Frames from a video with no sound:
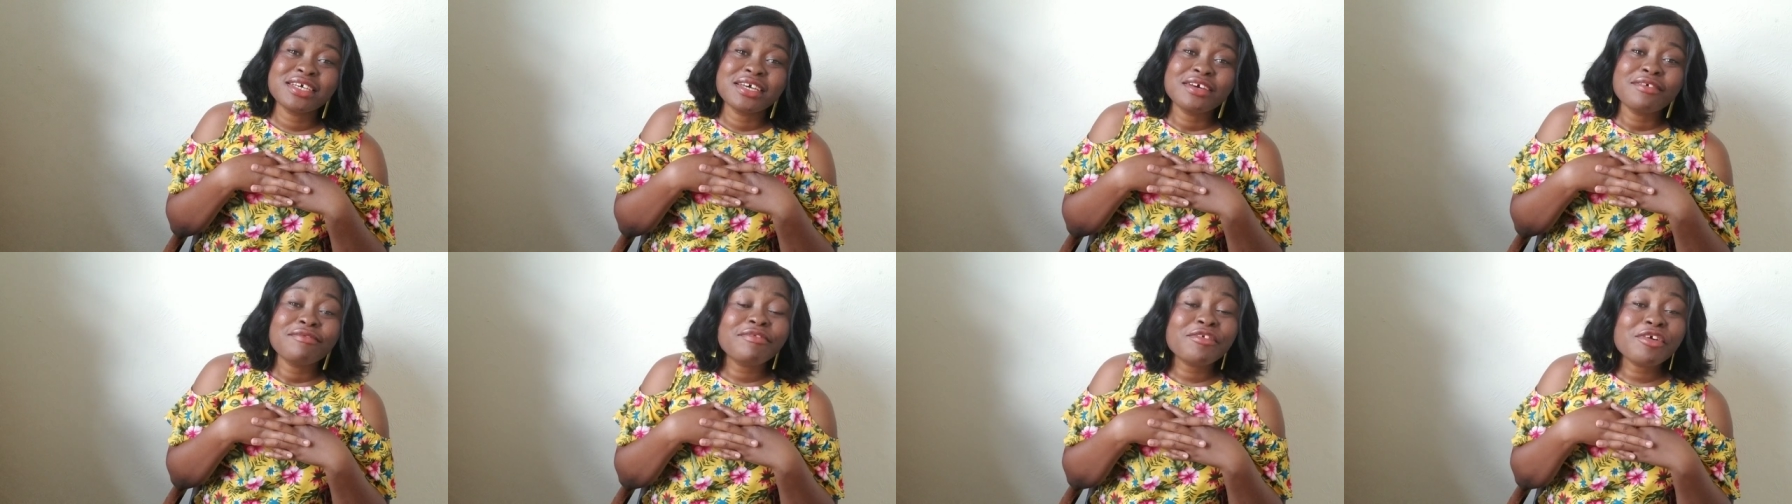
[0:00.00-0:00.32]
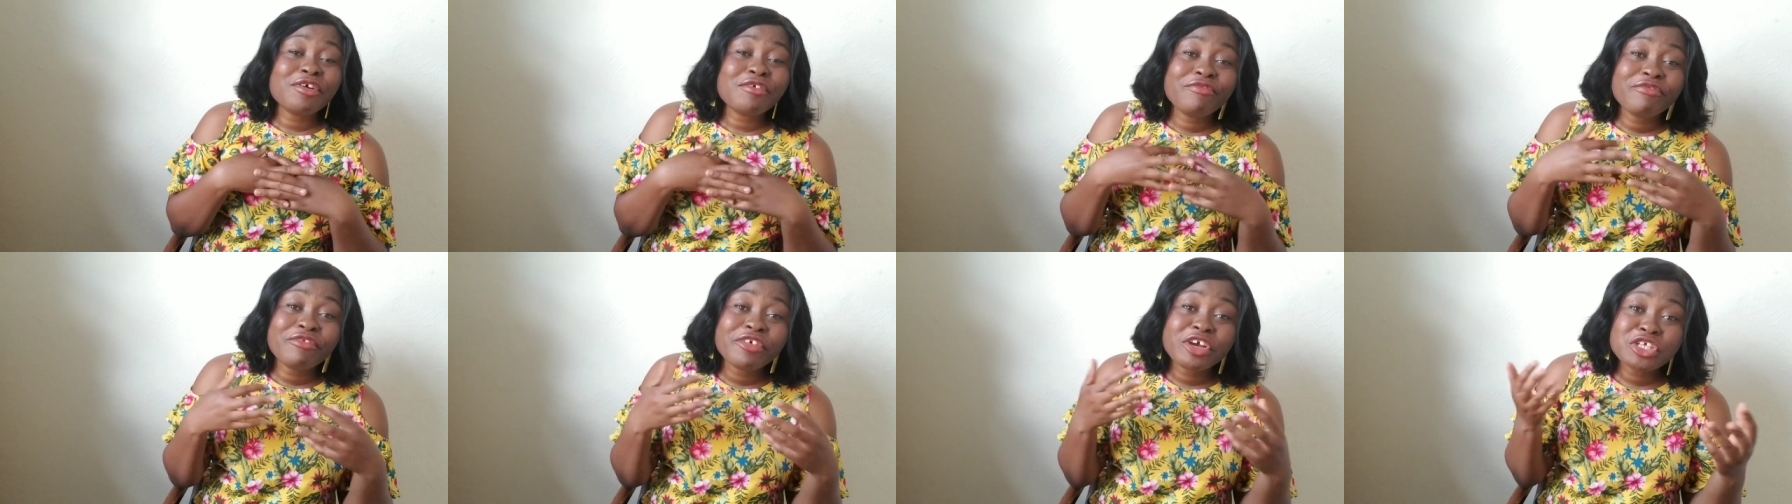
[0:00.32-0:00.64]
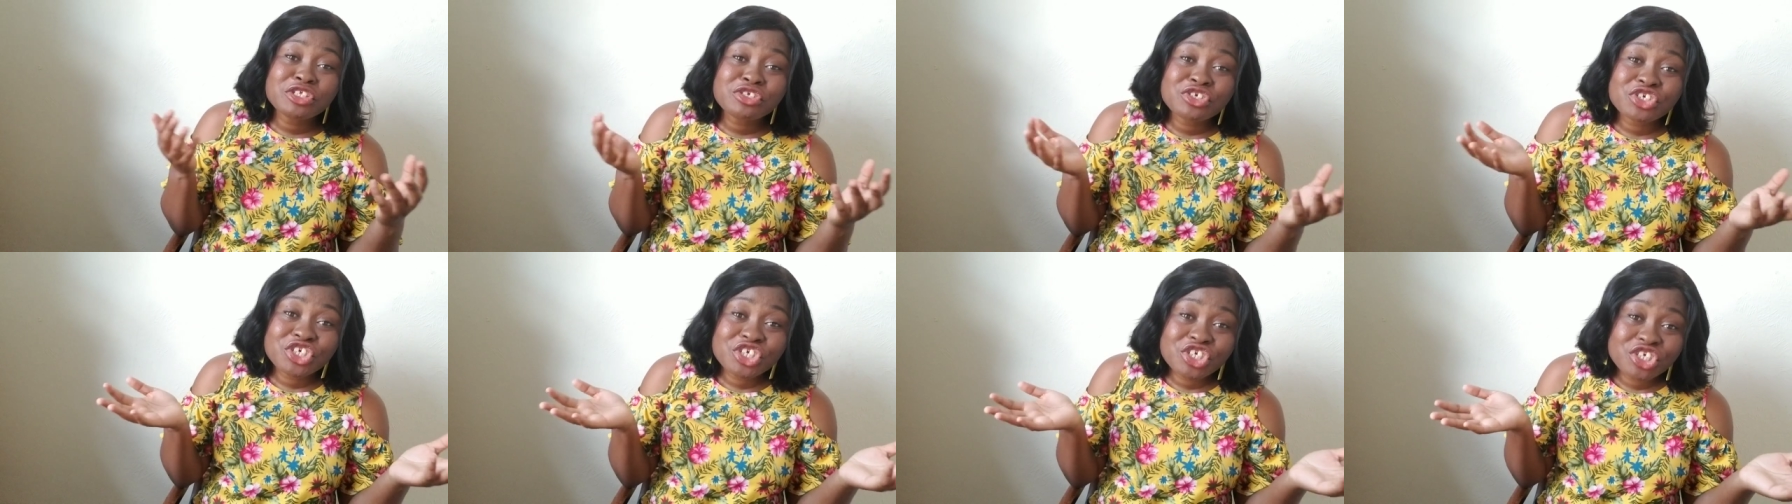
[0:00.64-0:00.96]
Feel
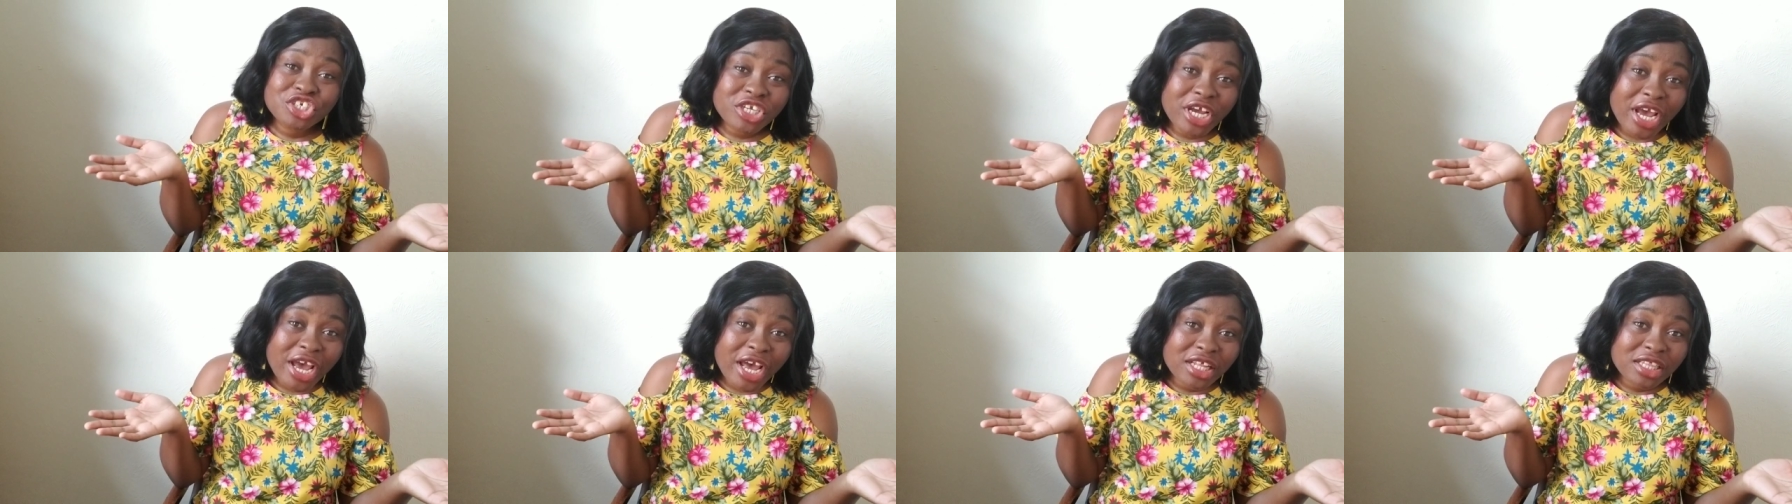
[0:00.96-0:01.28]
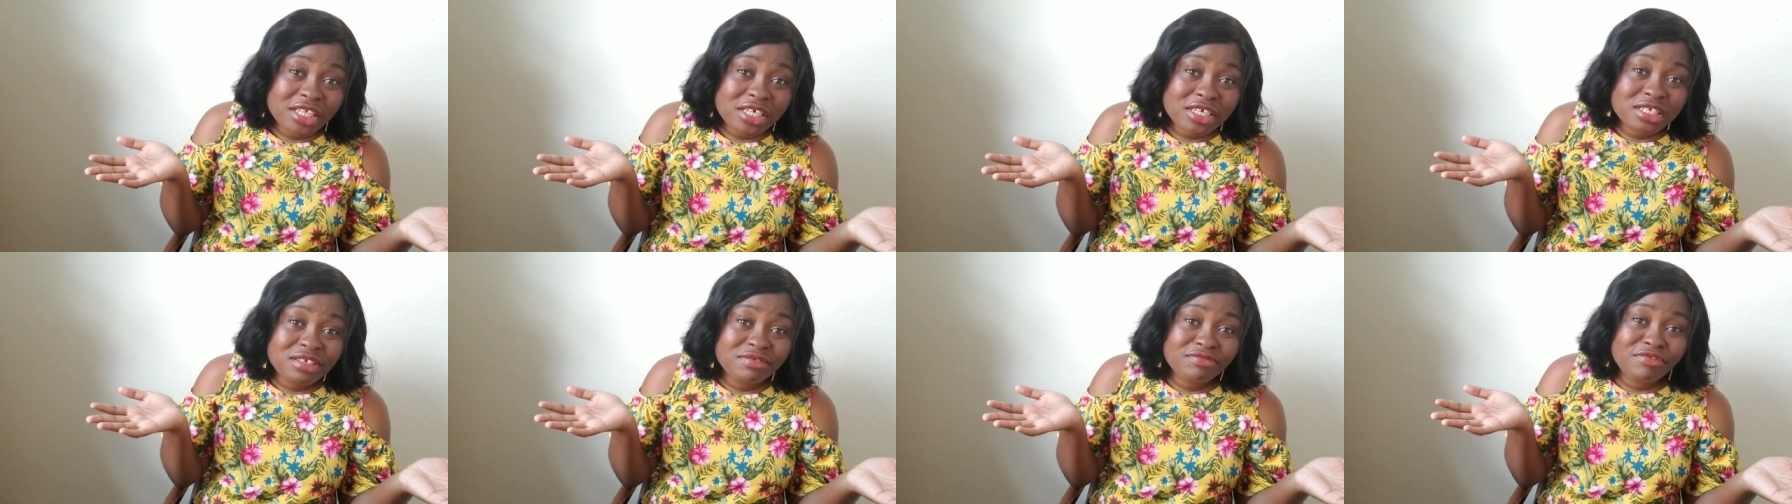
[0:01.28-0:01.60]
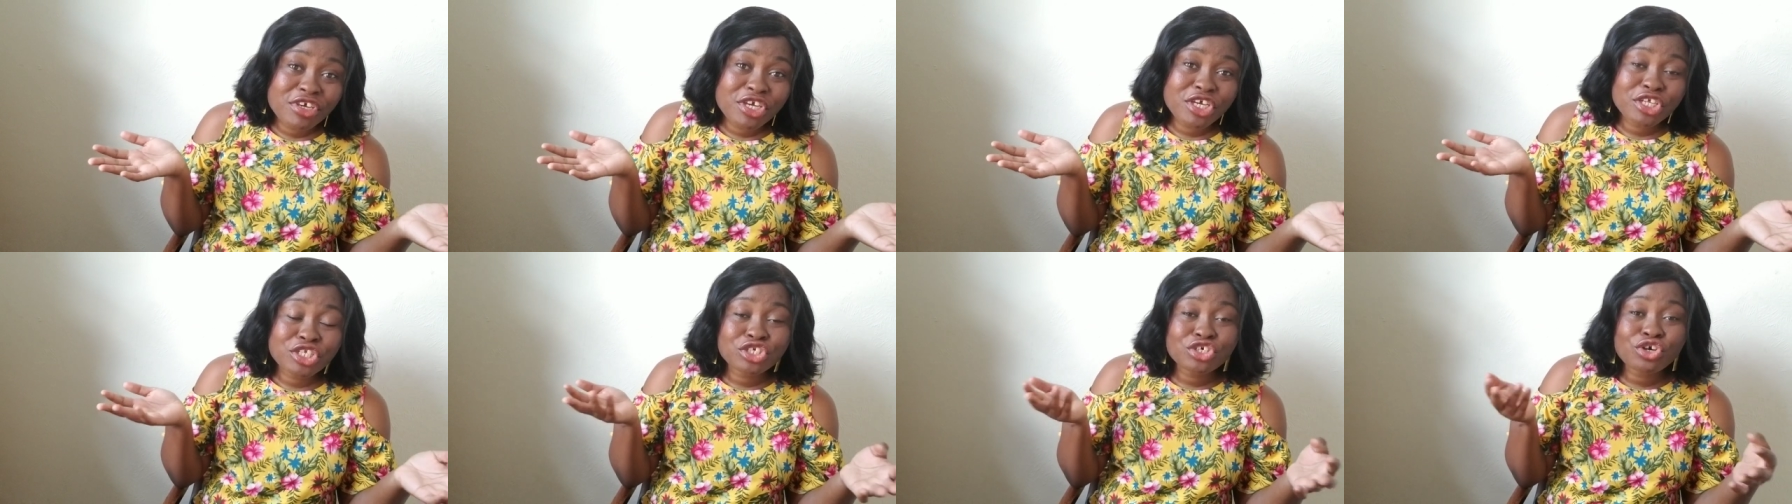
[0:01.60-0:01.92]
free to share this
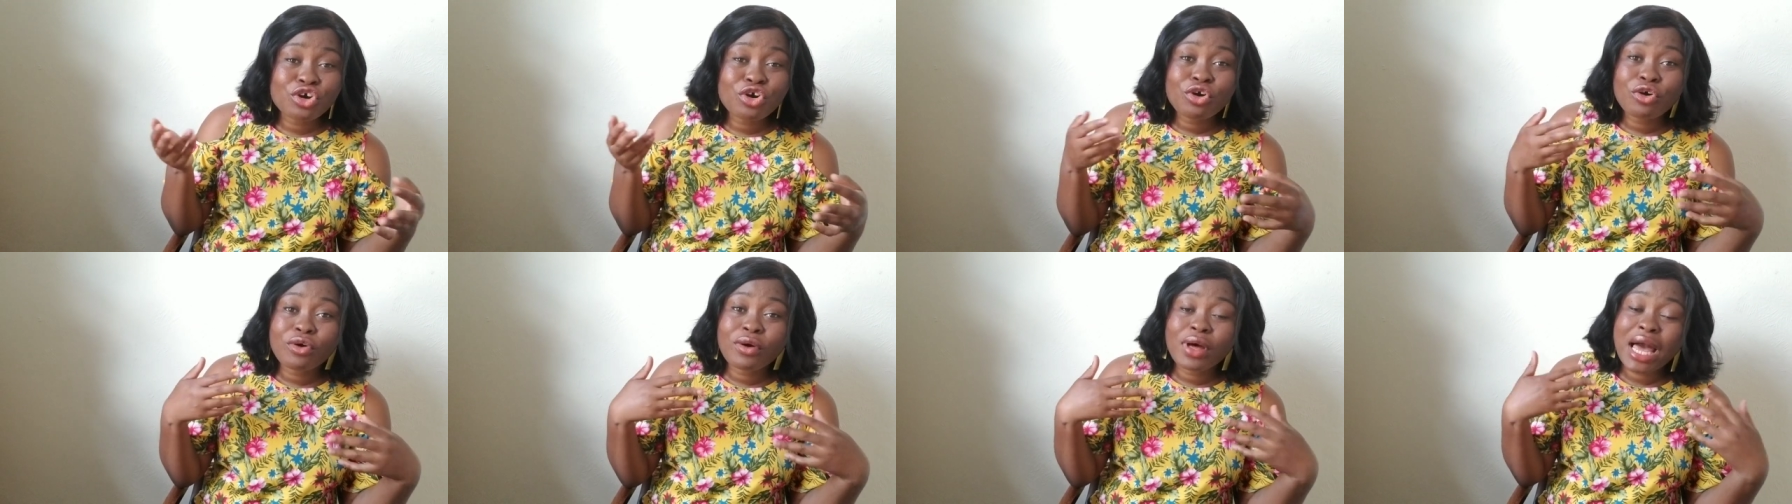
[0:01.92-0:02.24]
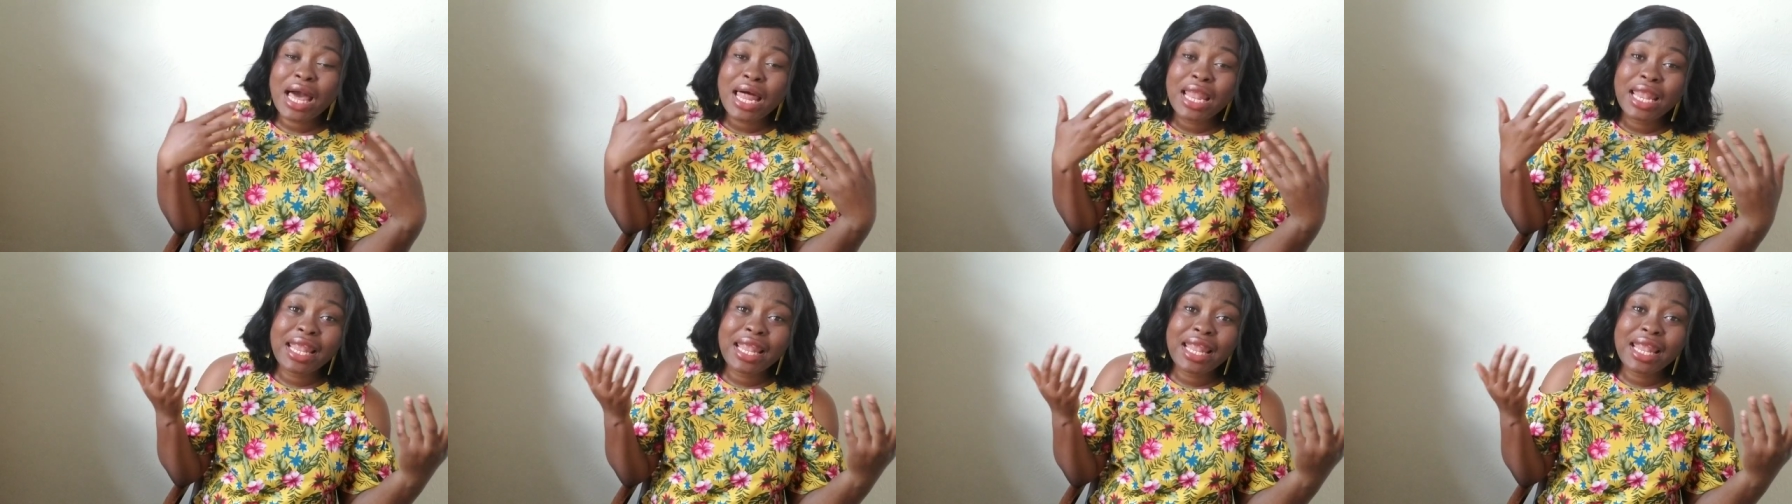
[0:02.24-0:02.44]
video,